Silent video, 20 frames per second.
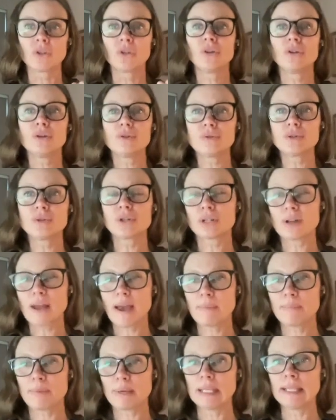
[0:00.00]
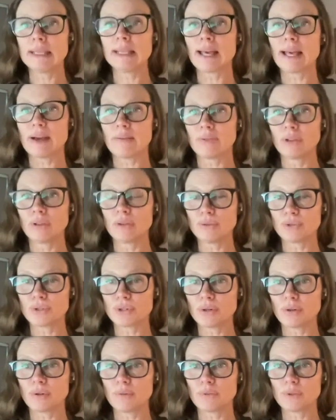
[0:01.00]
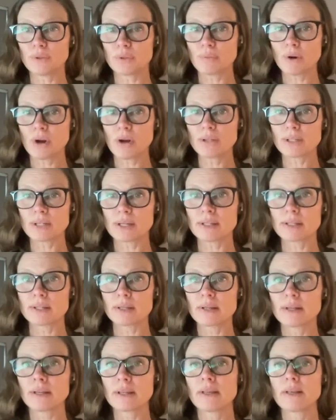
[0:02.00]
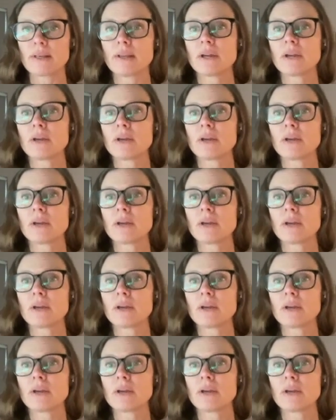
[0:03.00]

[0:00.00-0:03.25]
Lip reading: is a huge step in the evolution of this process.